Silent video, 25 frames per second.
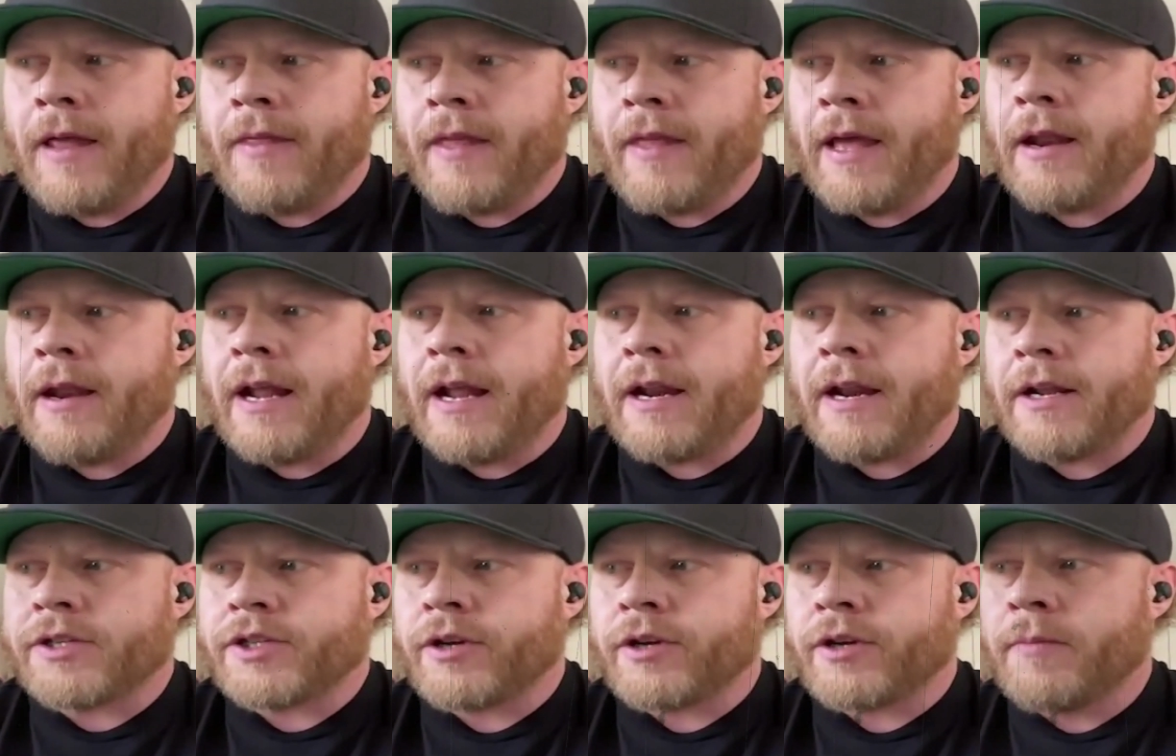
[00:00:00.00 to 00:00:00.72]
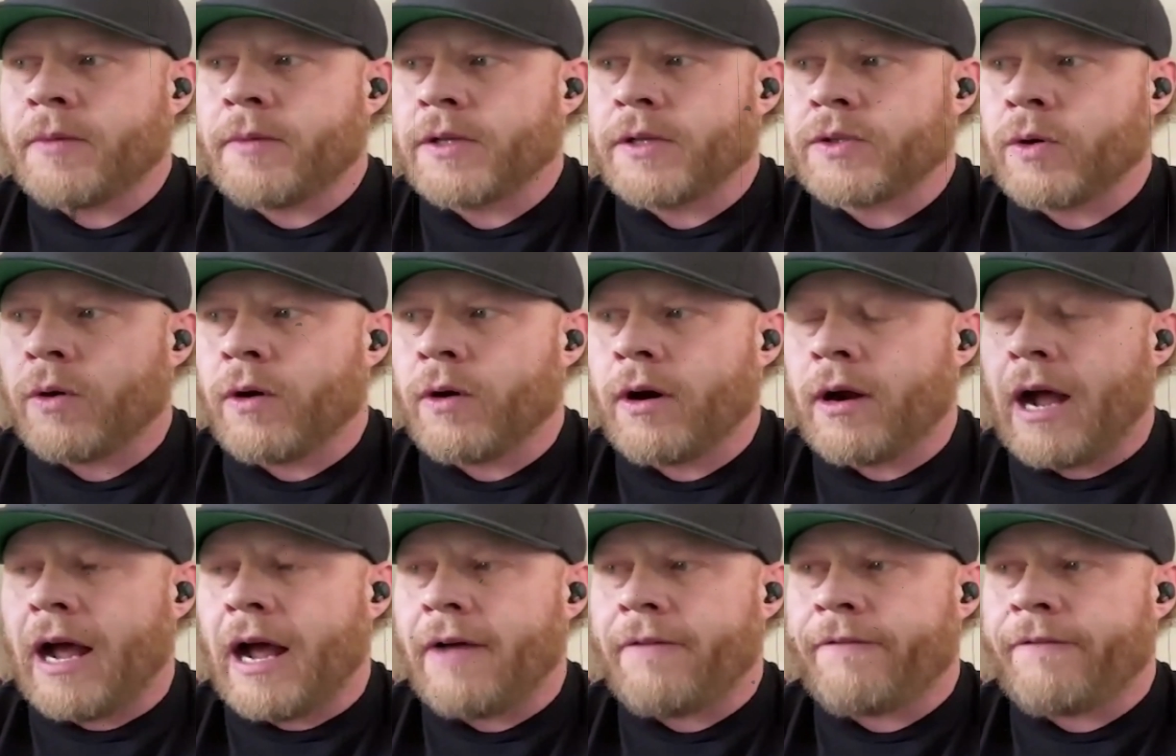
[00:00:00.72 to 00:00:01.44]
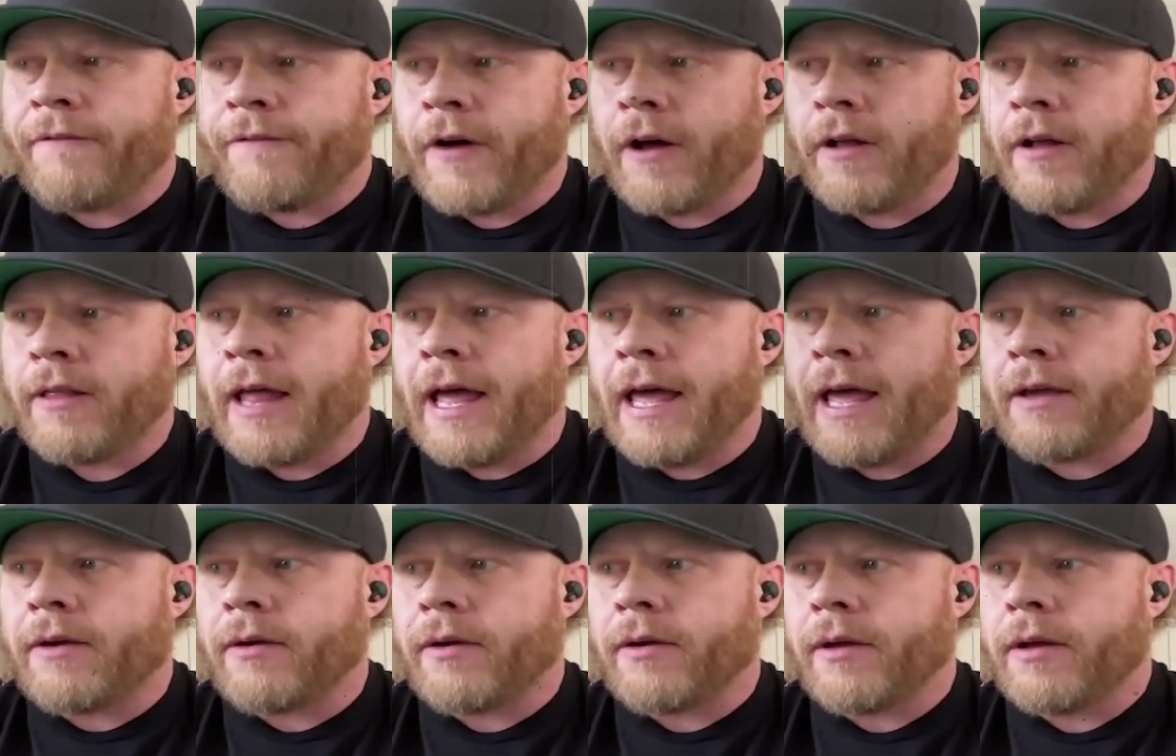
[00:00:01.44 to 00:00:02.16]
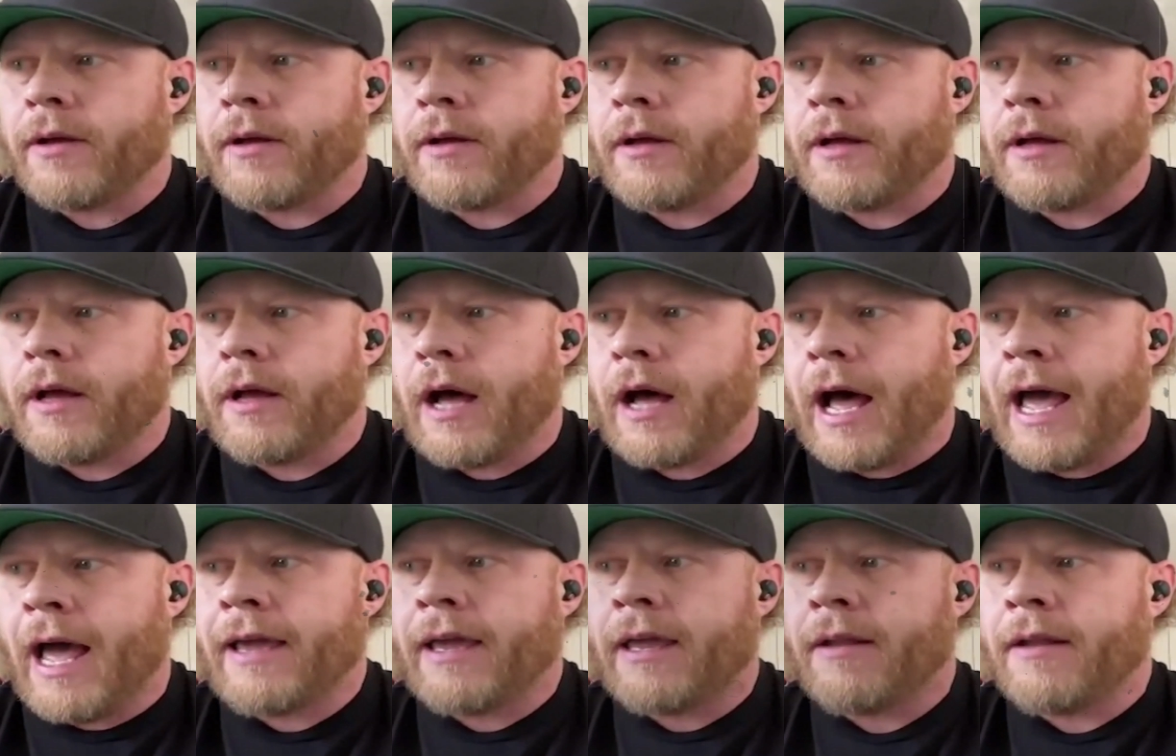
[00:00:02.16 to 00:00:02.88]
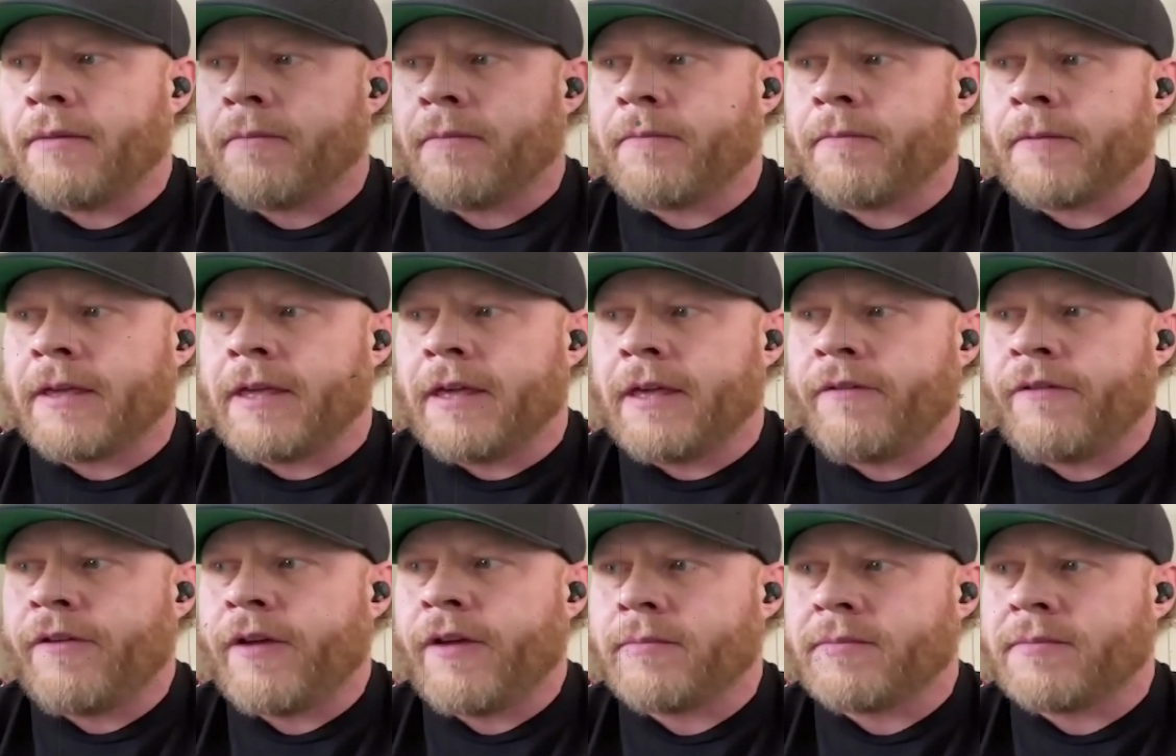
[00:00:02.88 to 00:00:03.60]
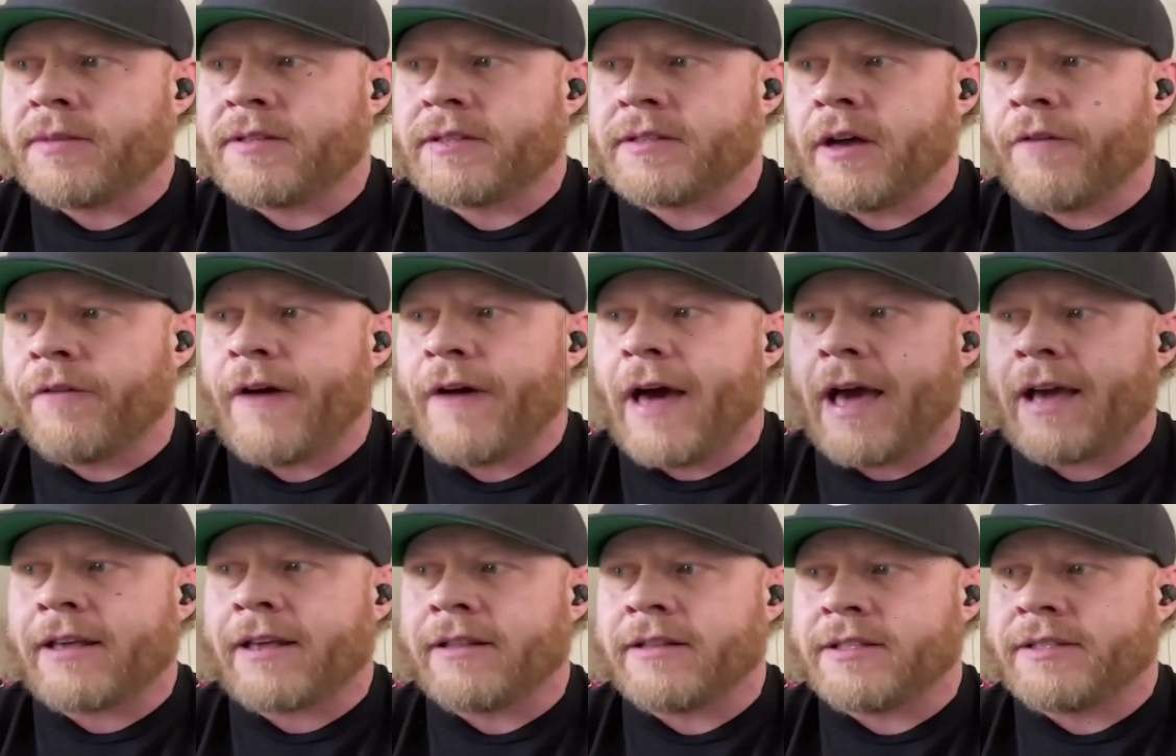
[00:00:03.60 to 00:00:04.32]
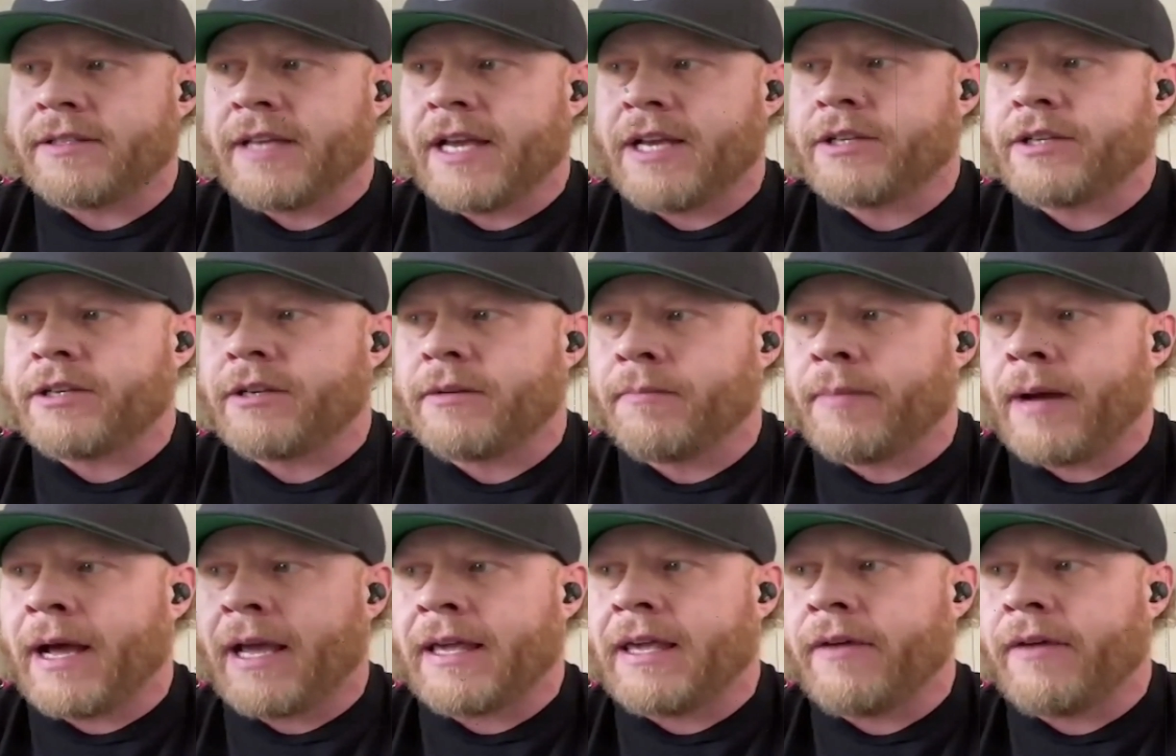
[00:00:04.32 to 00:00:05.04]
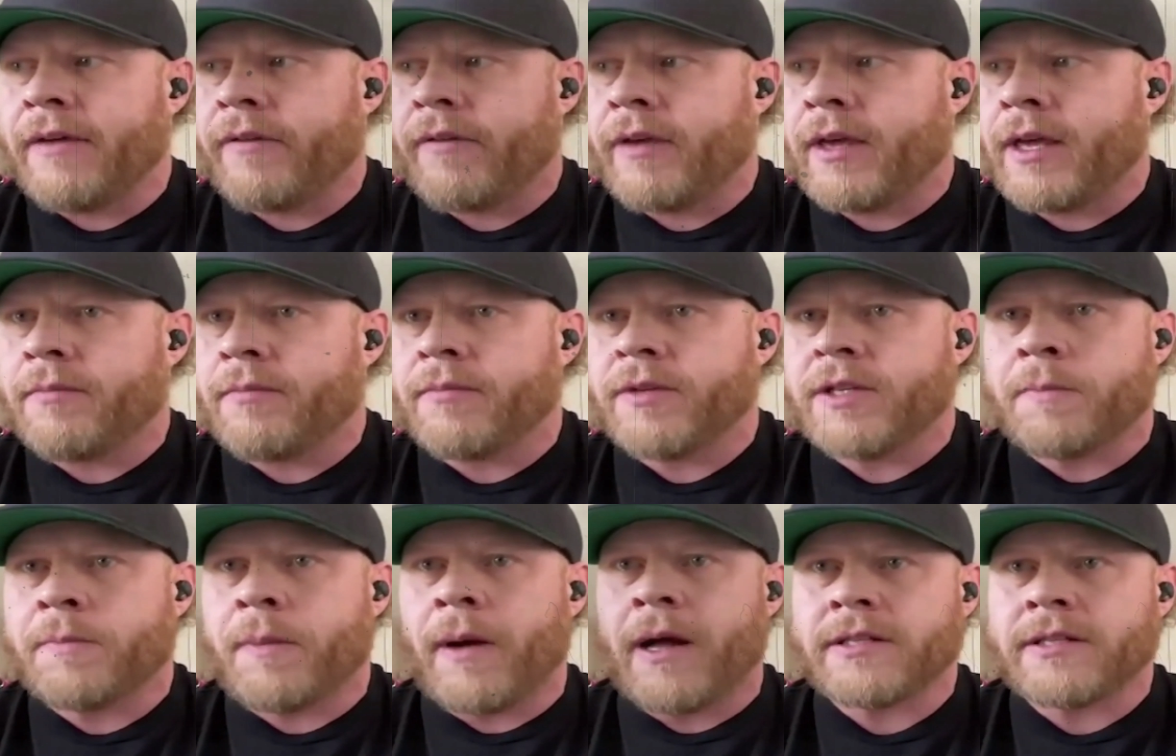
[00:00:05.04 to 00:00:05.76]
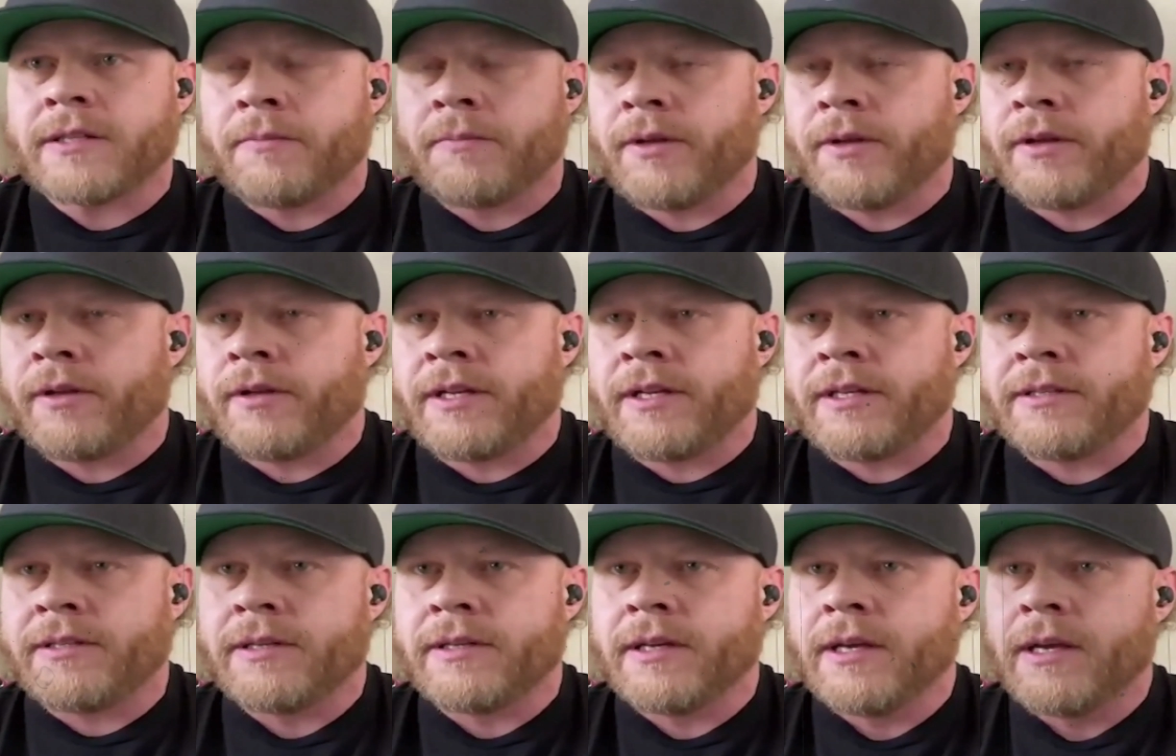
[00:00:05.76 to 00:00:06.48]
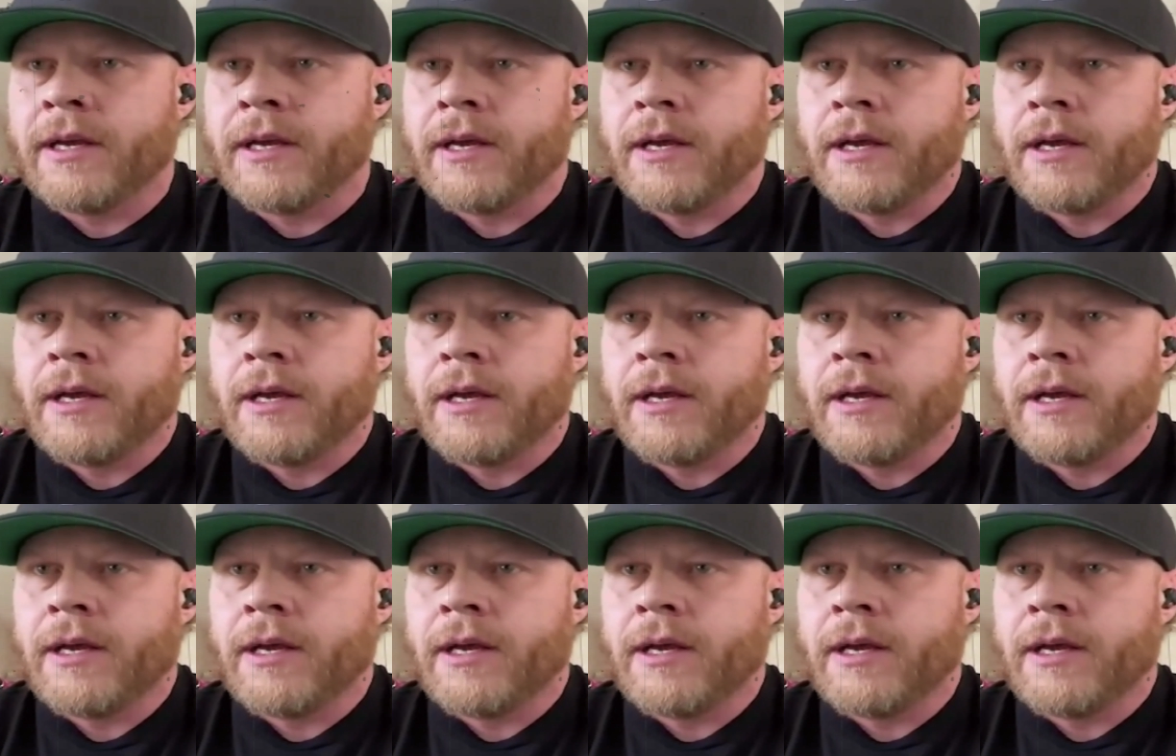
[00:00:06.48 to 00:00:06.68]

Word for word: And then at Extreme Couture, I felt like I can give him self-actualization by giving him responsibilities,